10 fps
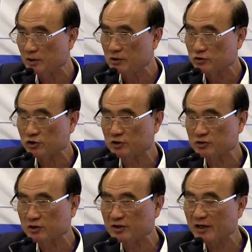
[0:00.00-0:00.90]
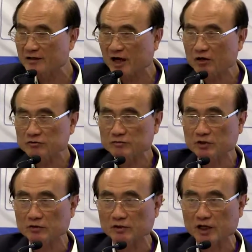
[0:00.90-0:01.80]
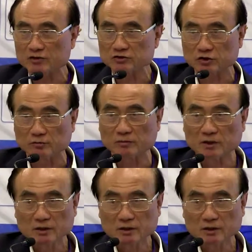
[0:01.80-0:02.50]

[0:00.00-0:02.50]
So it doesn't get out of the endosome.